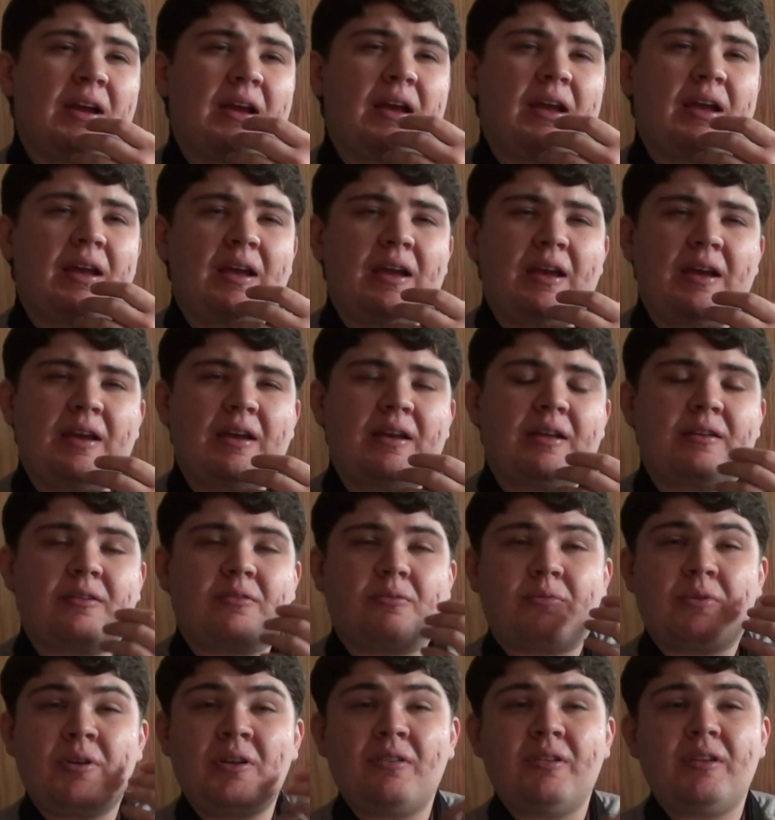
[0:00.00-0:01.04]
And
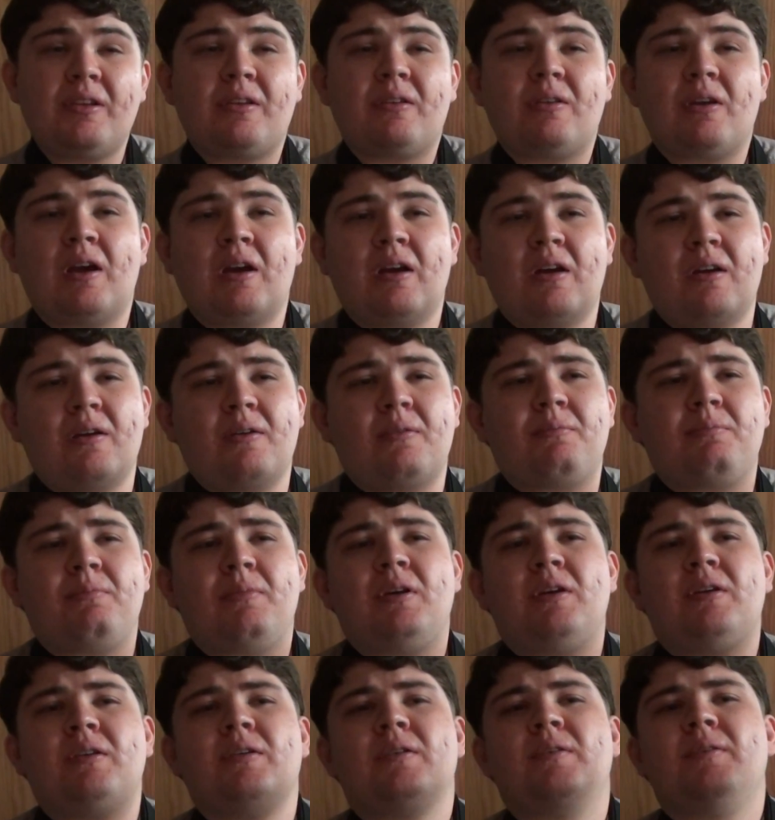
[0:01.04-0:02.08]
really,
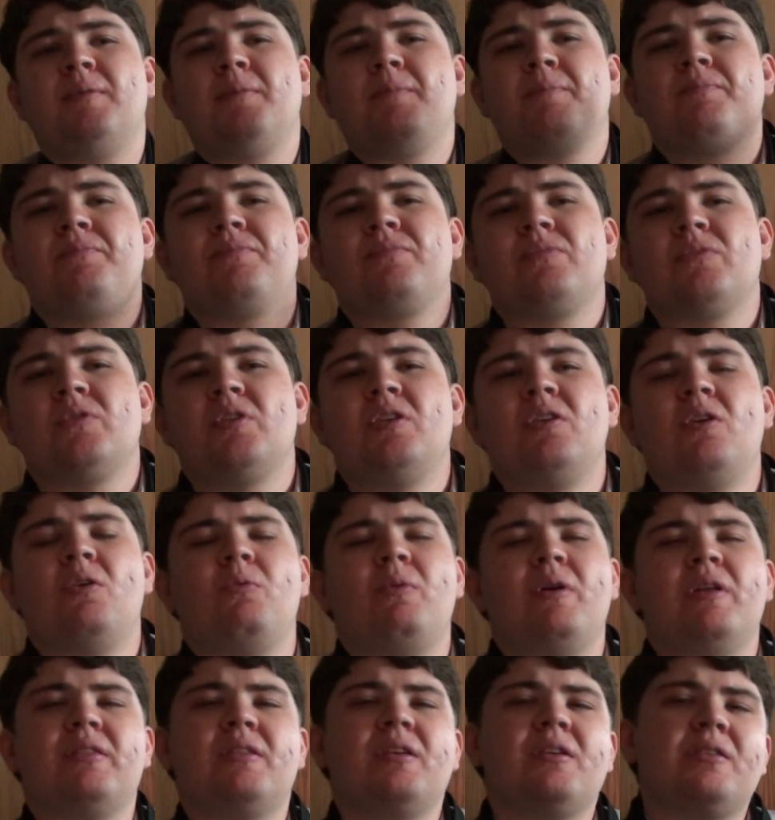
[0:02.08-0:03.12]
you know,
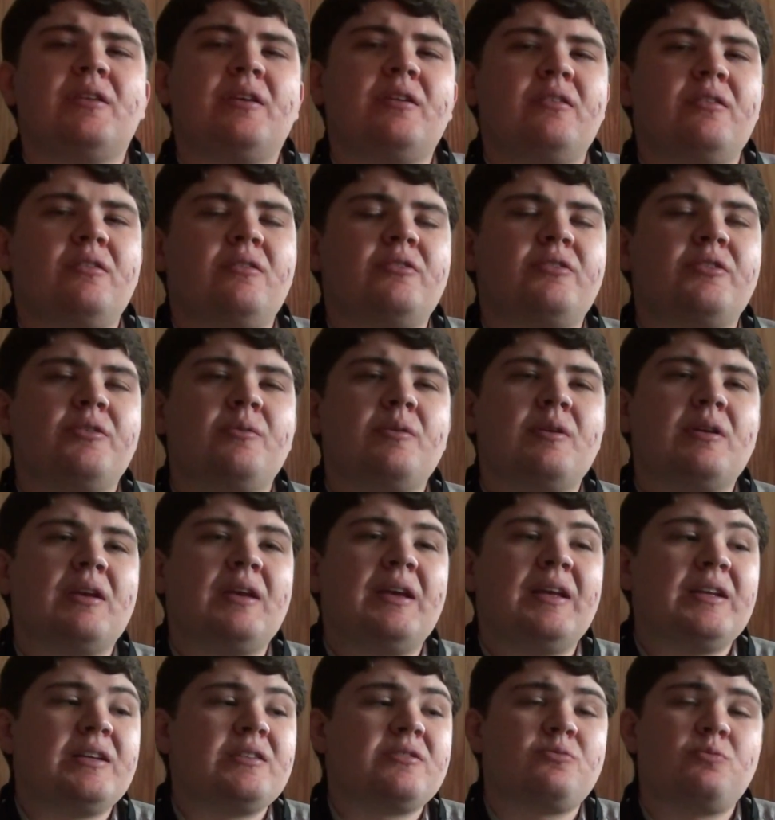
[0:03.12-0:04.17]
one thing that you're doing
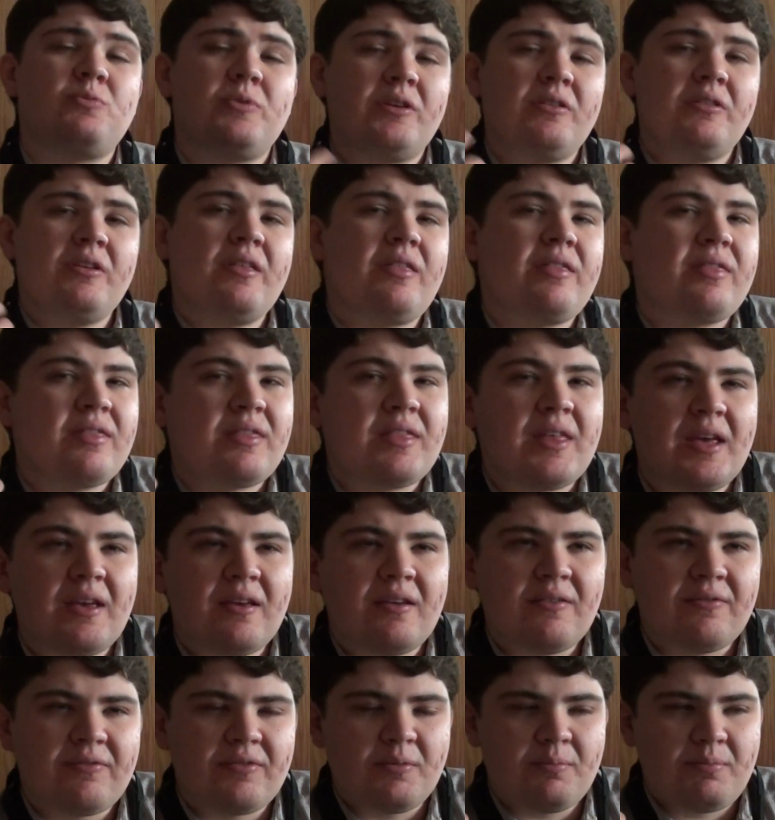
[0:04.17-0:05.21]
is really think
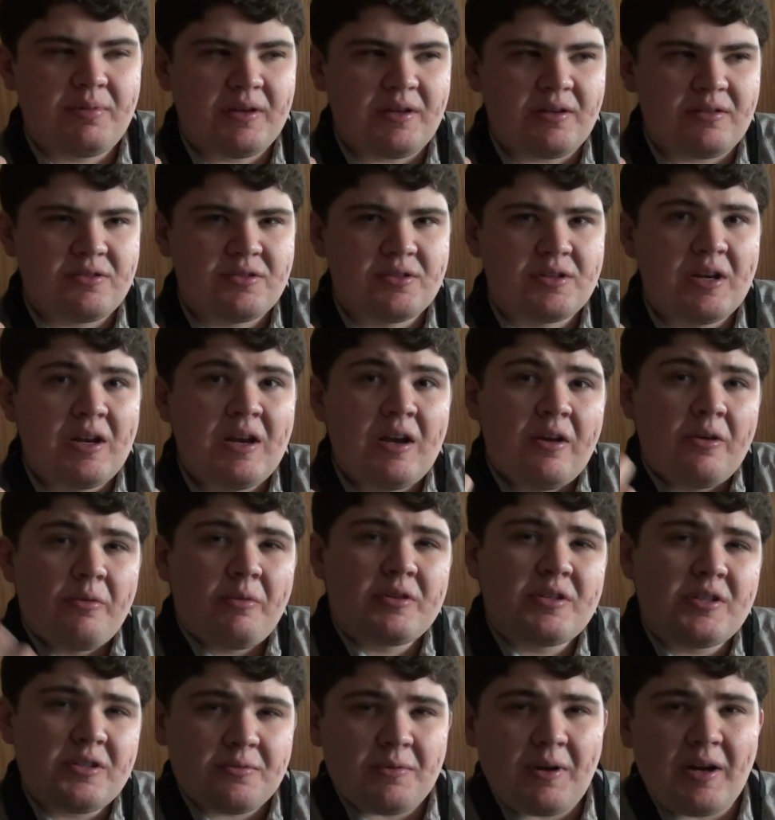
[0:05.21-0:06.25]
of the pitch,
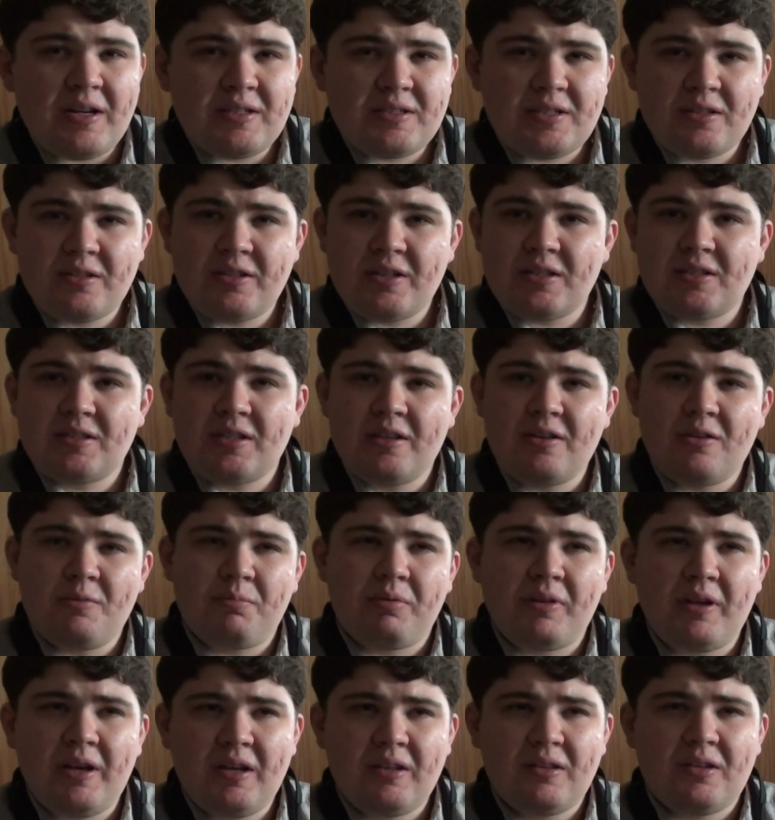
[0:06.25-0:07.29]
which is why I suggest that you
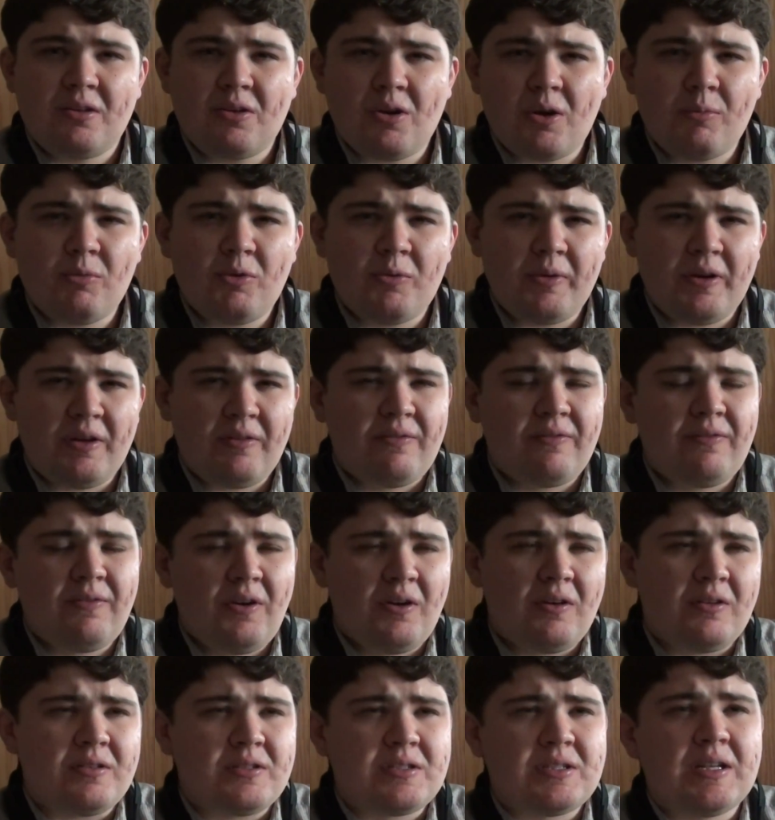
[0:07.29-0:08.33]
play it the normal way
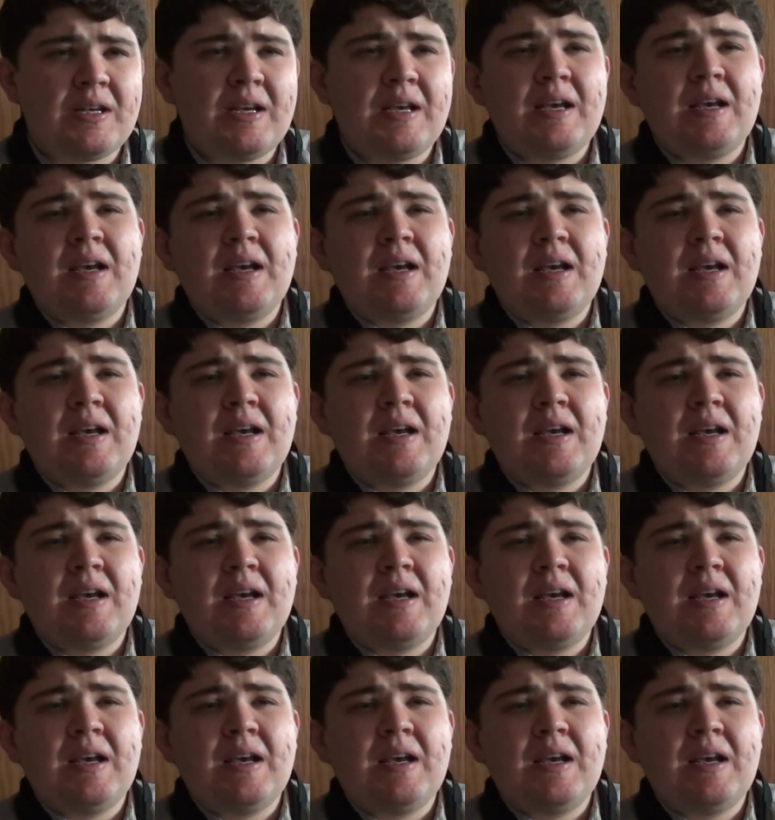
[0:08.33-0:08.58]
first.